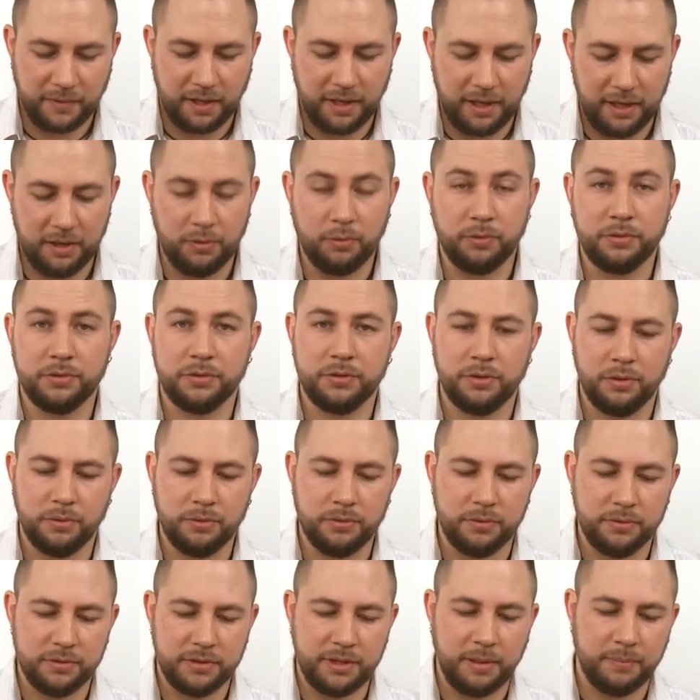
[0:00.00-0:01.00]
And
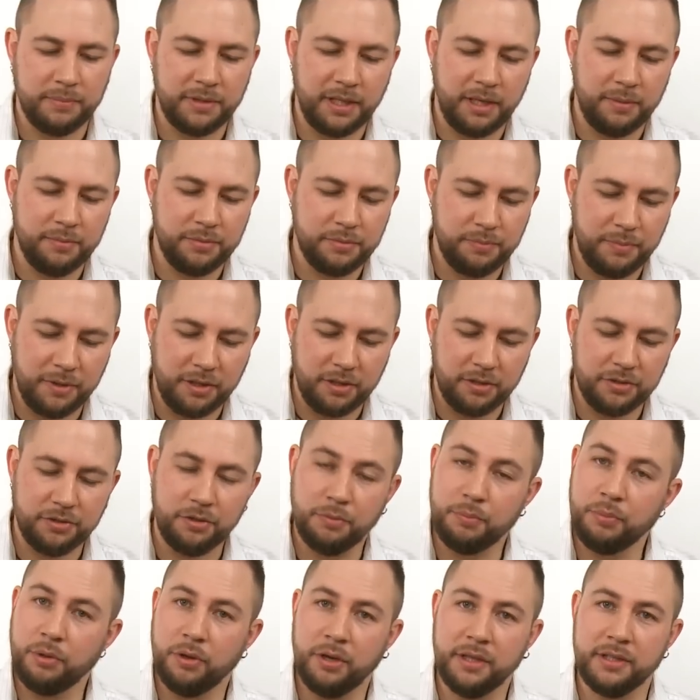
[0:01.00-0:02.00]
also sometimes because you're
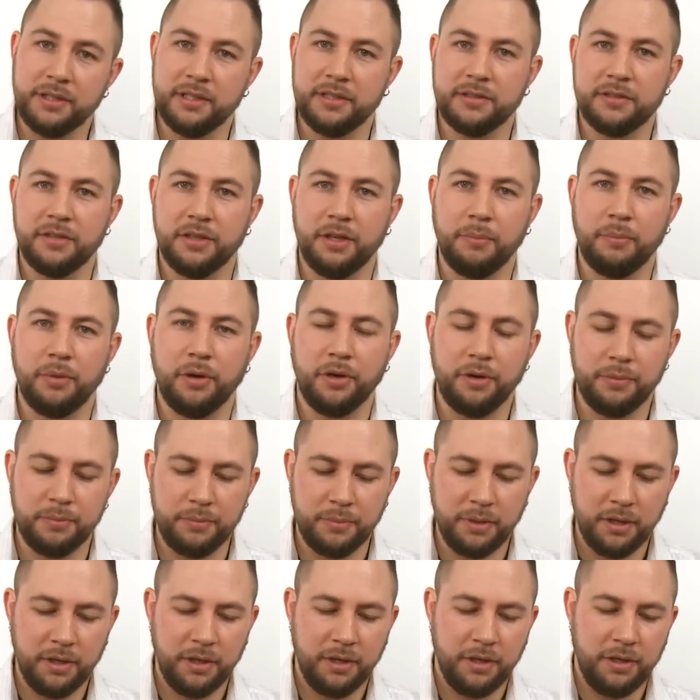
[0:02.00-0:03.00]
pulling this on the bottom,
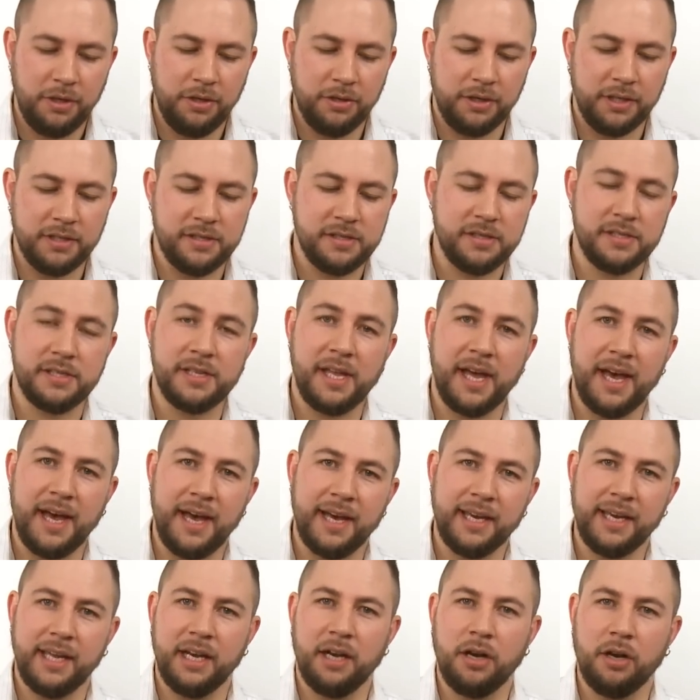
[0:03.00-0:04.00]
you can
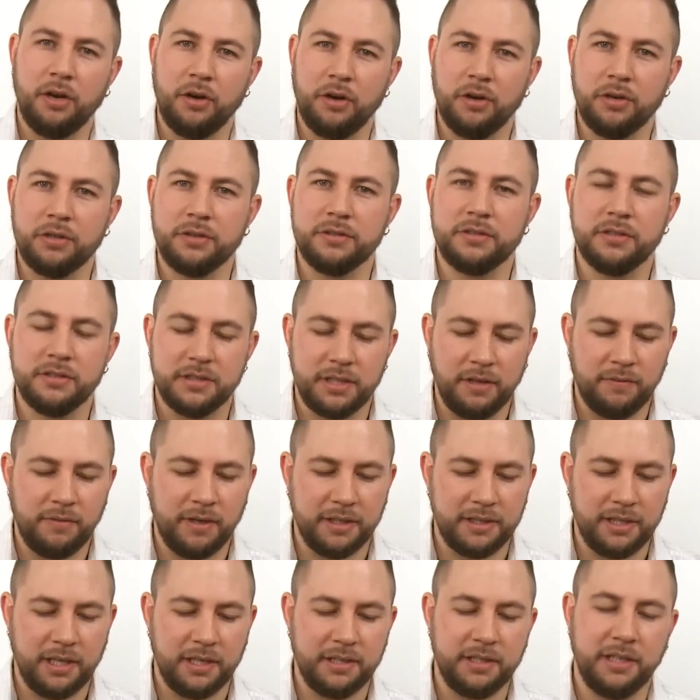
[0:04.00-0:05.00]
snag in logs and stuff
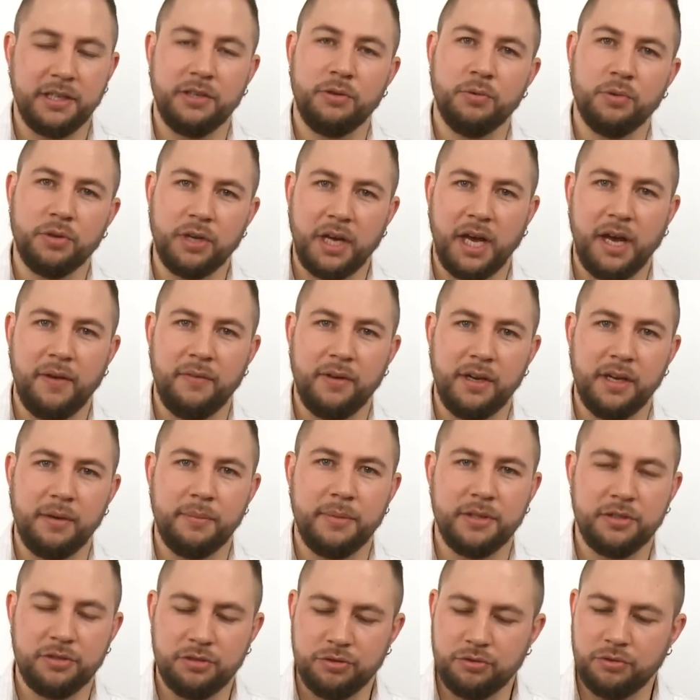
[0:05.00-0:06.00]
like that, and you want to have a little
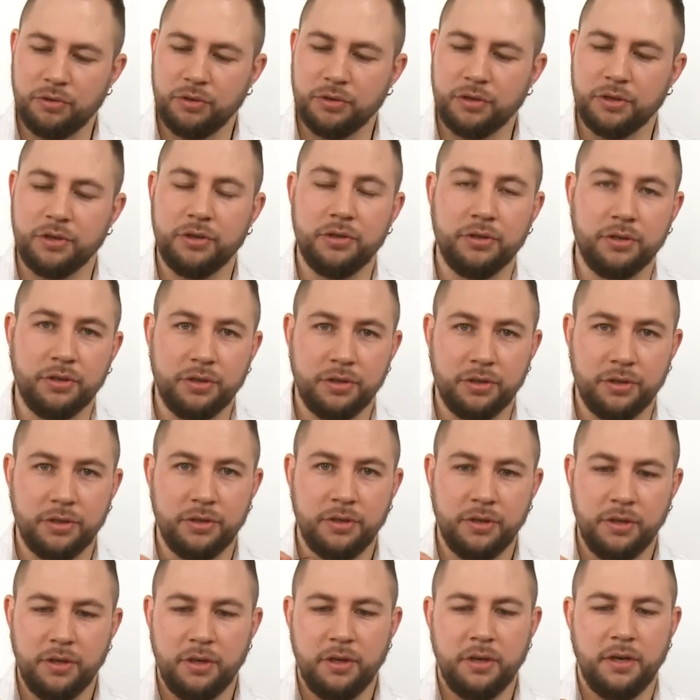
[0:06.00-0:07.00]
bit stronger hook,
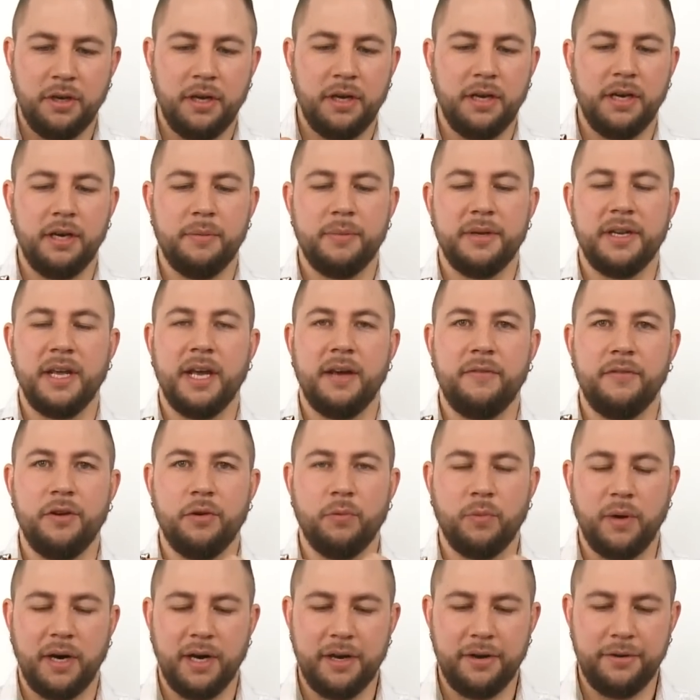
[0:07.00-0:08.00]
a little bit heavier
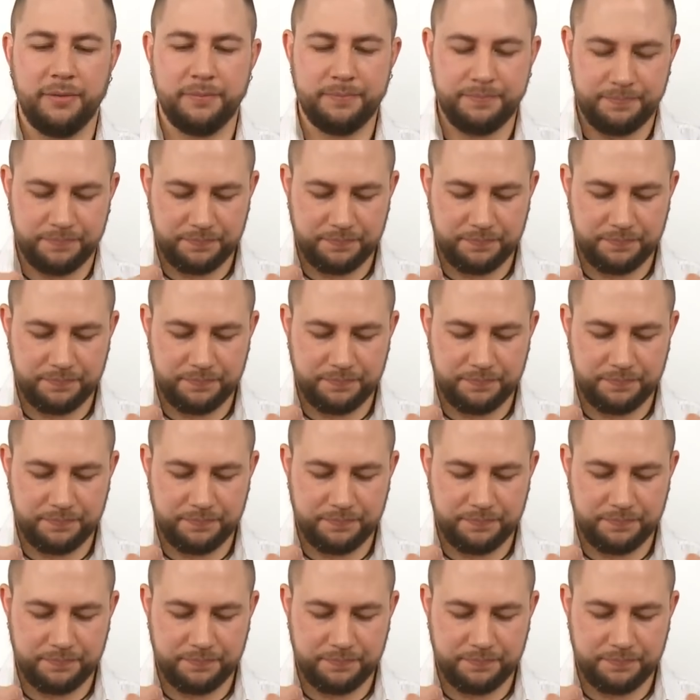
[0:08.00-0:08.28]
wire.